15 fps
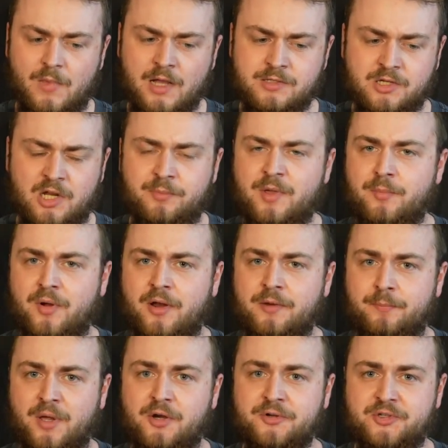It's going to be
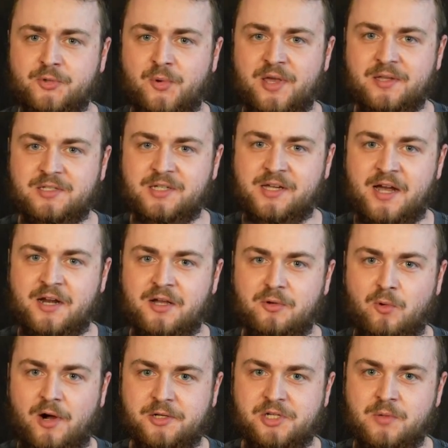bittersweet to kind of
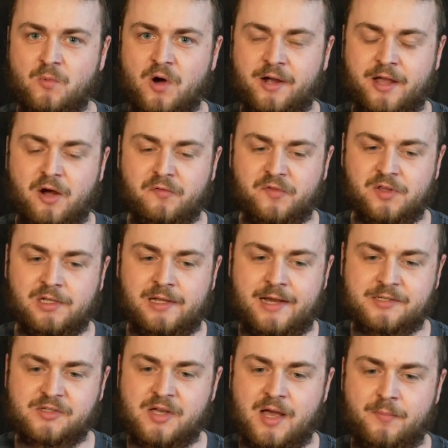watch him walk out for the
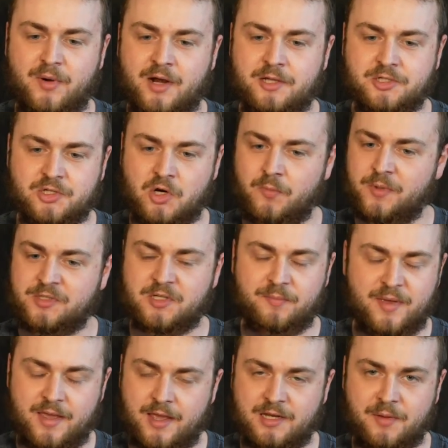last time, but I just hope it's
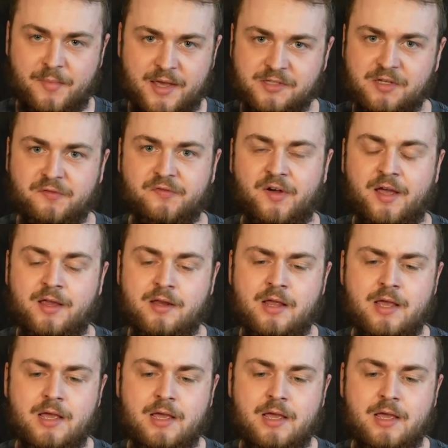an amazing fight.